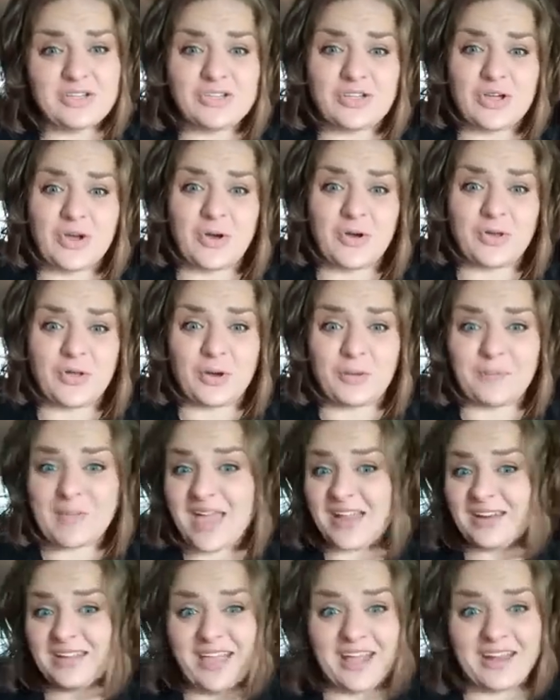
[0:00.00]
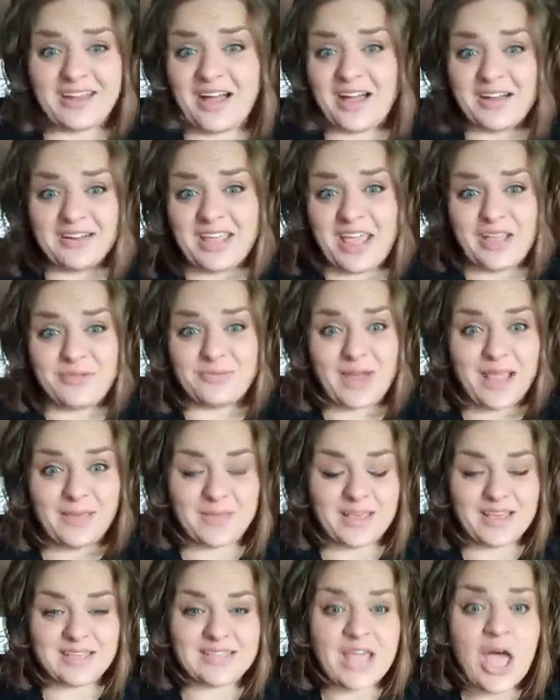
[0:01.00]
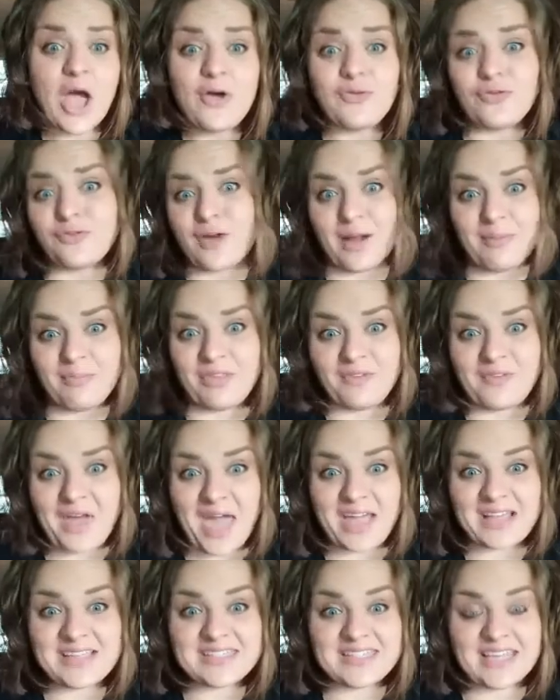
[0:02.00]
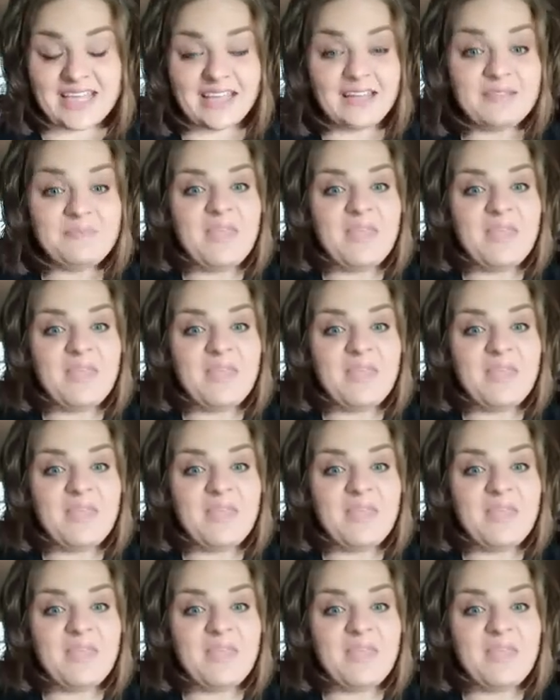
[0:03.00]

so your pet cannot get rabies from the vaccine.